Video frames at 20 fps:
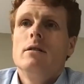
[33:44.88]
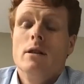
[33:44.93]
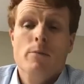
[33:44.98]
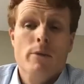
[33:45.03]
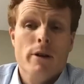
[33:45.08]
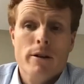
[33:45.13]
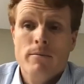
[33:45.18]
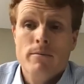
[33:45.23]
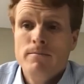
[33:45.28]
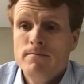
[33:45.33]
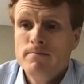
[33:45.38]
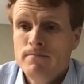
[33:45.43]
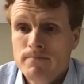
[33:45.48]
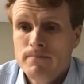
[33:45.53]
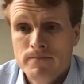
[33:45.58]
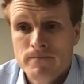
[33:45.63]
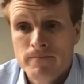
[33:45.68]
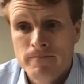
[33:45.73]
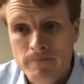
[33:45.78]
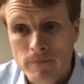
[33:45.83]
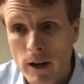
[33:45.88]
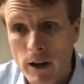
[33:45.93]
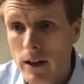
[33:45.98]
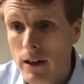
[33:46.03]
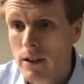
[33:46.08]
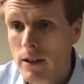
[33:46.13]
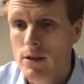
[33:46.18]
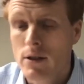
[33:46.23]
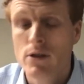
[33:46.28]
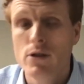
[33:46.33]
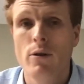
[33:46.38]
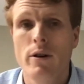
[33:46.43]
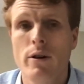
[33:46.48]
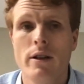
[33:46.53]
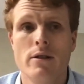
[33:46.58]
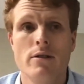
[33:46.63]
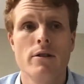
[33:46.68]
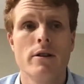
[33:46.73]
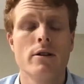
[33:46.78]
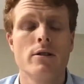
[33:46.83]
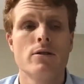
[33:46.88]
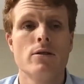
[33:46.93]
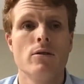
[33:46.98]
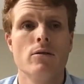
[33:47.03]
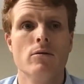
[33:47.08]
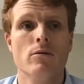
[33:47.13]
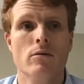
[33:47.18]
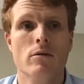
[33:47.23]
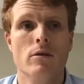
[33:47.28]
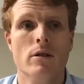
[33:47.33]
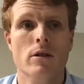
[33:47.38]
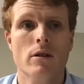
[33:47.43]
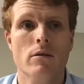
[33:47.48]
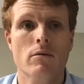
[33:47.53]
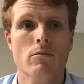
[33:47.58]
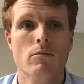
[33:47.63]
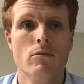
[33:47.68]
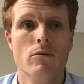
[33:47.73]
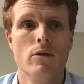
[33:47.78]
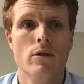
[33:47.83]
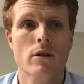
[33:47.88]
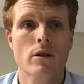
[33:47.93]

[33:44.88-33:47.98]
Limited, right, is the short answer here. So the